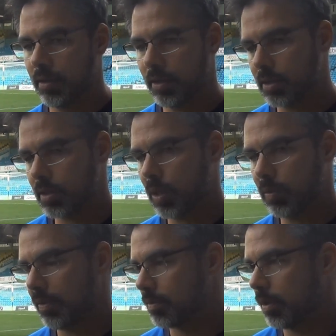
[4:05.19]
This is why
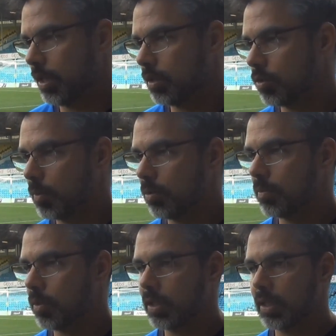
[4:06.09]
we have training tomorrow
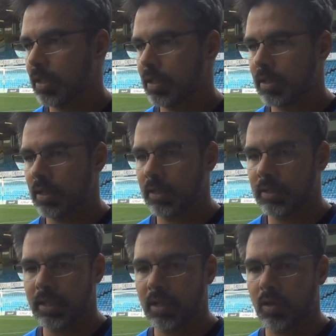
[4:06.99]
morning at
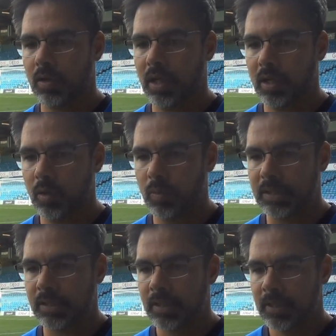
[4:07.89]
10 o'clock like
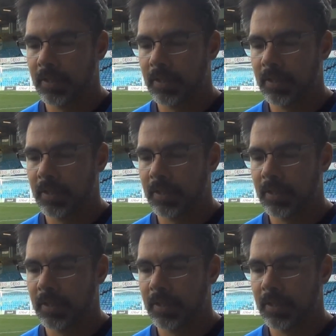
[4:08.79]
always,